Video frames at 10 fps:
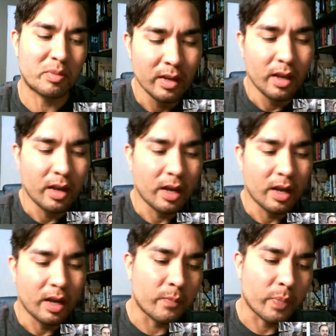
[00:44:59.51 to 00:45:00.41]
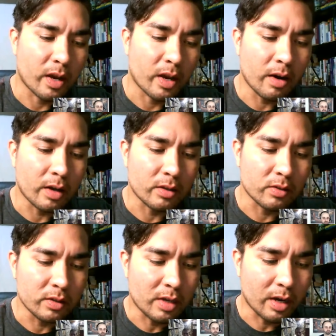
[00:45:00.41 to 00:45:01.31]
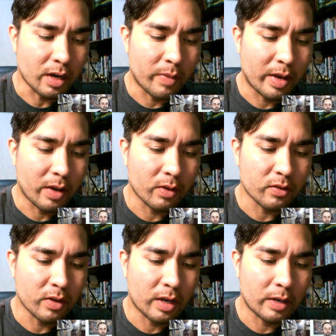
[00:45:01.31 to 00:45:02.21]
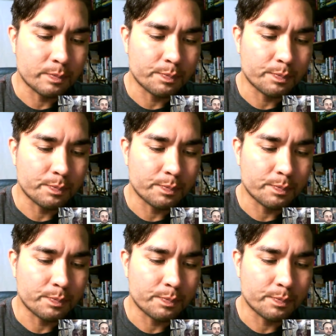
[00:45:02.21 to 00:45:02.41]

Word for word: Um, all right, so let's talk about um,